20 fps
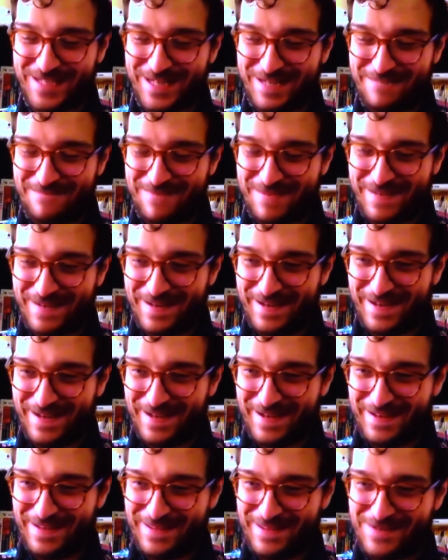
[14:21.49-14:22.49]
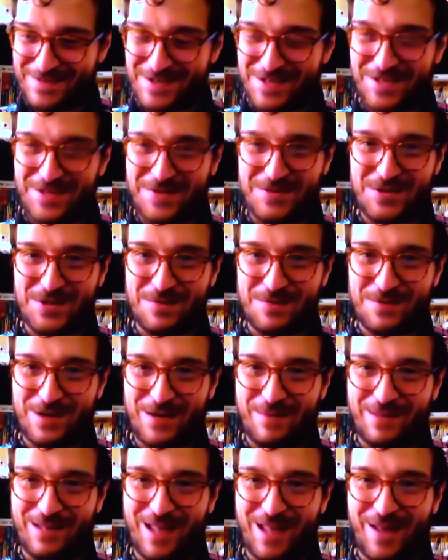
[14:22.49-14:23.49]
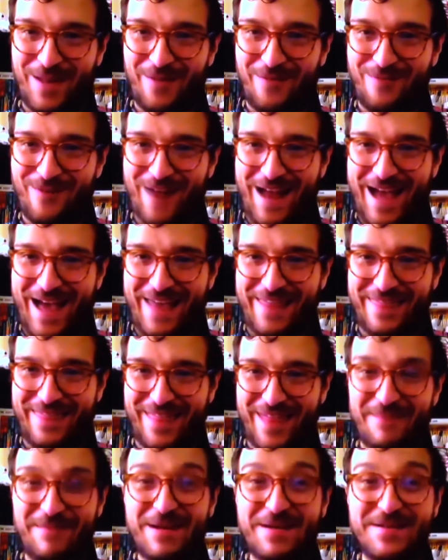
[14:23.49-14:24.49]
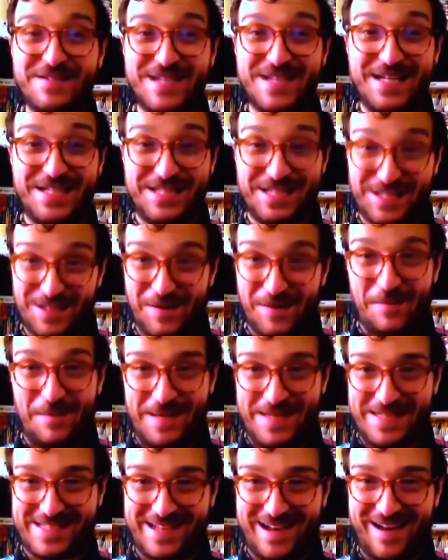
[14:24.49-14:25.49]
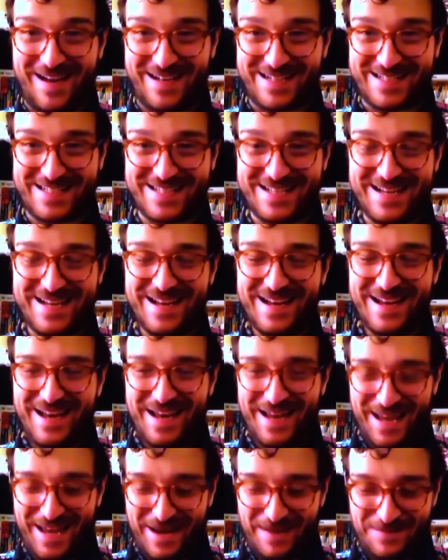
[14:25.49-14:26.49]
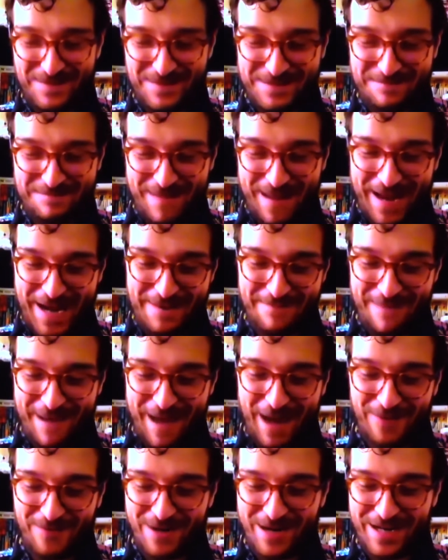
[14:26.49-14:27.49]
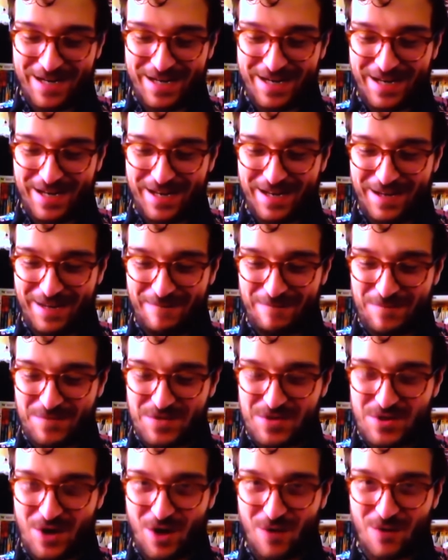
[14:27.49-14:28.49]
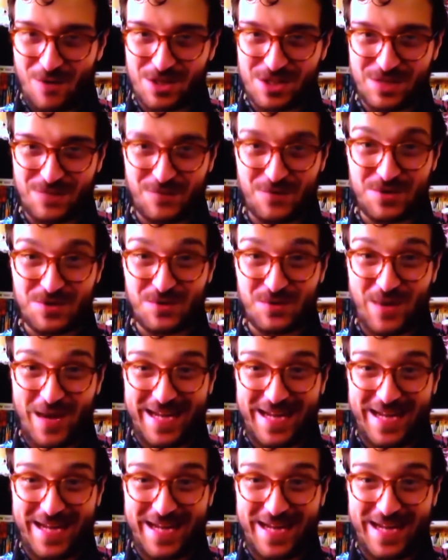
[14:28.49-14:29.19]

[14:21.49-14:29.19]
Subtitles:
it, but there's a YouTuber named Lyle Rath. I might have sent it to you, b-sox. It was made back when Star Wars: The Force Awakens